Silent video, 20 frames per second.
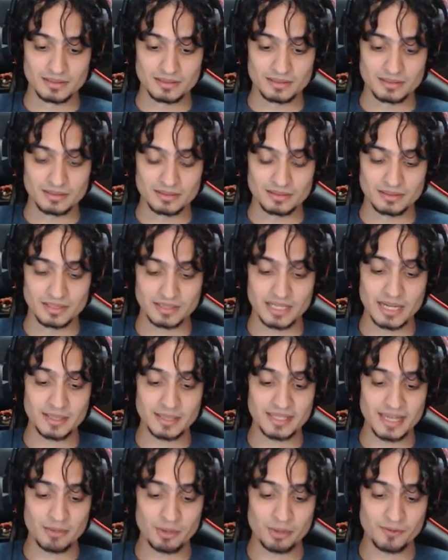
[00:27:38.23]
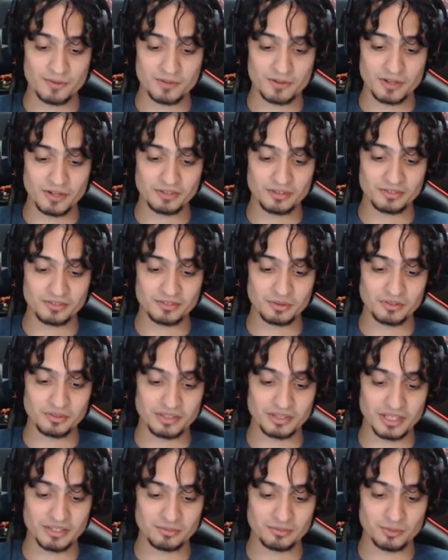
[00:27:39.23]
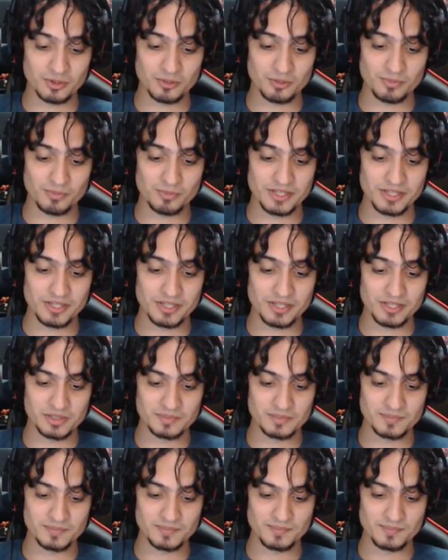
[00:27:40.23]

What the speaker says: Yeah, I can't wait for Dark Souls as well, Benjamin.